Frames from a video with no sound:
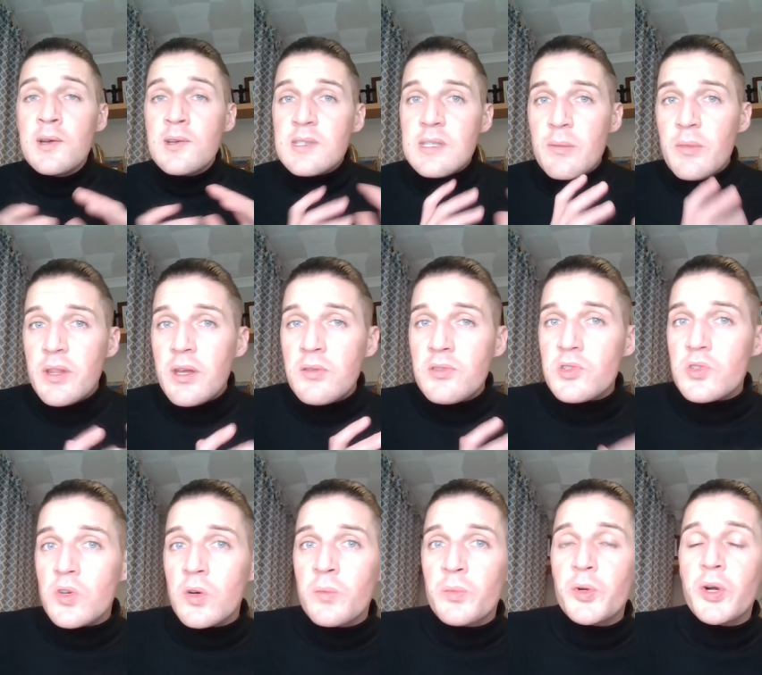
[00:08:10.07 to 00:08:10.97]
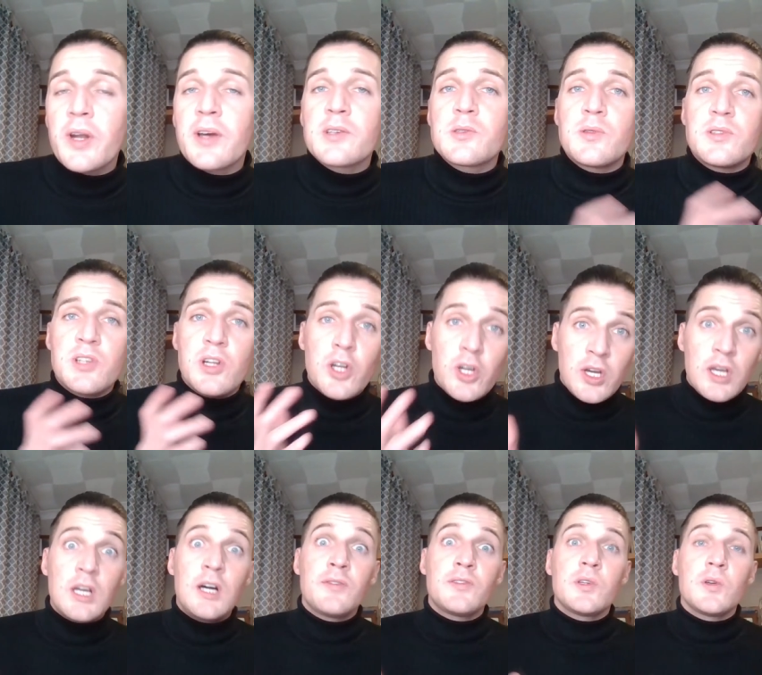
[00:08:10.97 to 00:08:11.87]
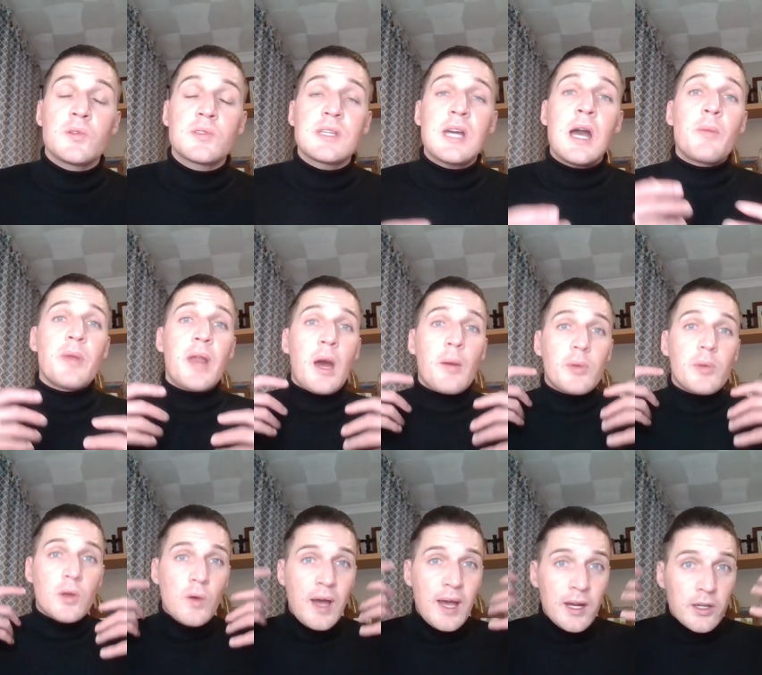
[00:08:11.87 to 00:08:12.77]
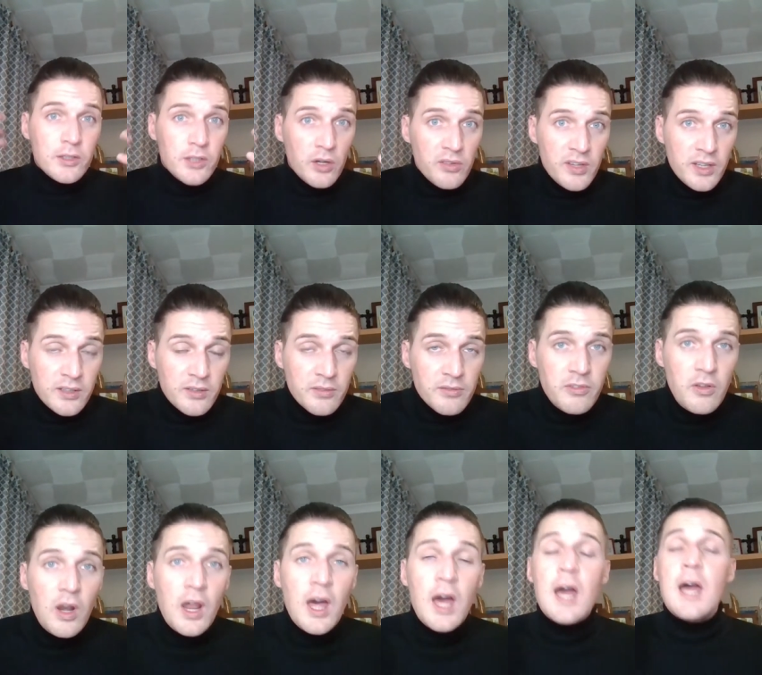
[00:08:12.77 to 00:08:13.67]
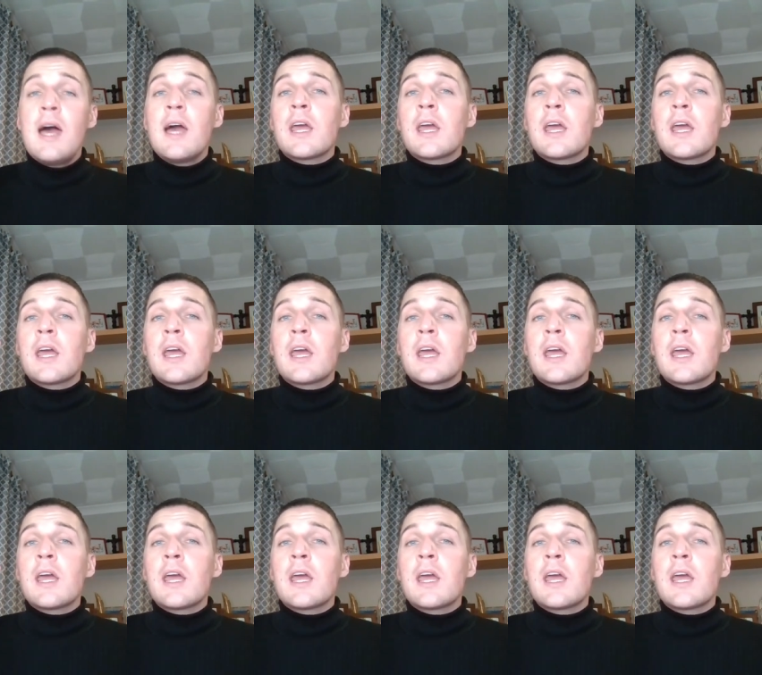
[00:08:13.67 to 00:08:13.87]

some of those strong products which are looking after your scalp and helping your hair grow thicker and fuller